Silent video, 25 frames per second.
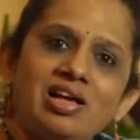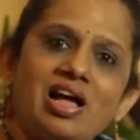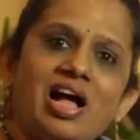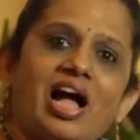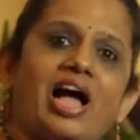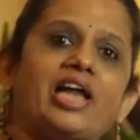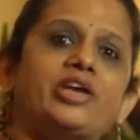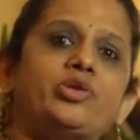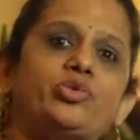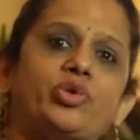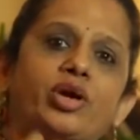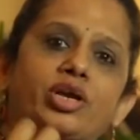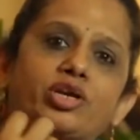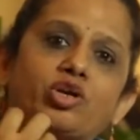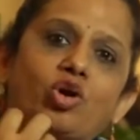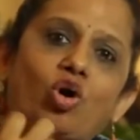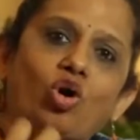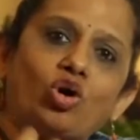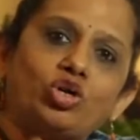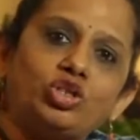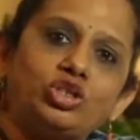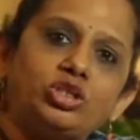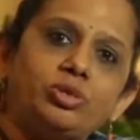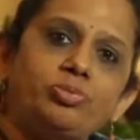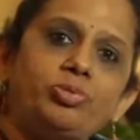and you can
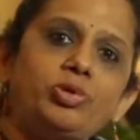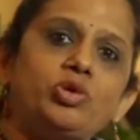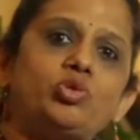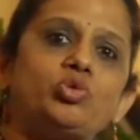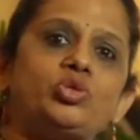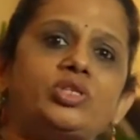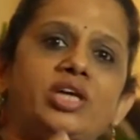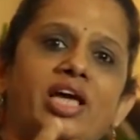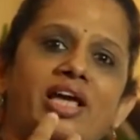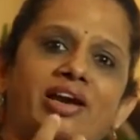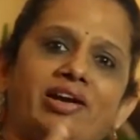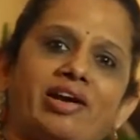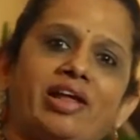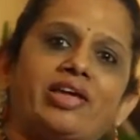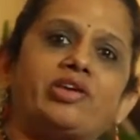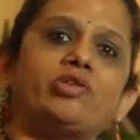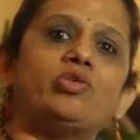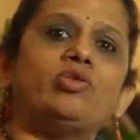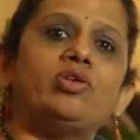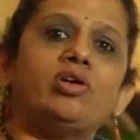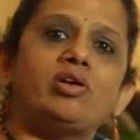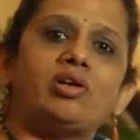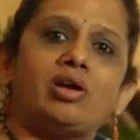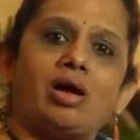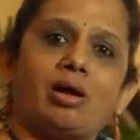contribute a
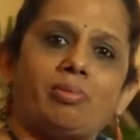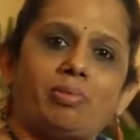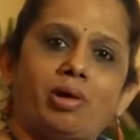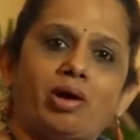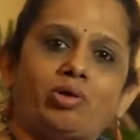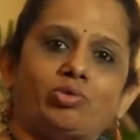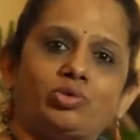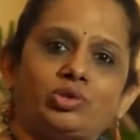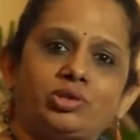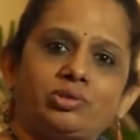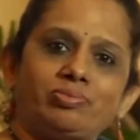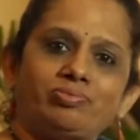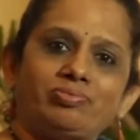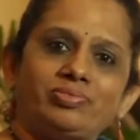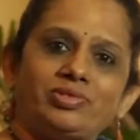regular amount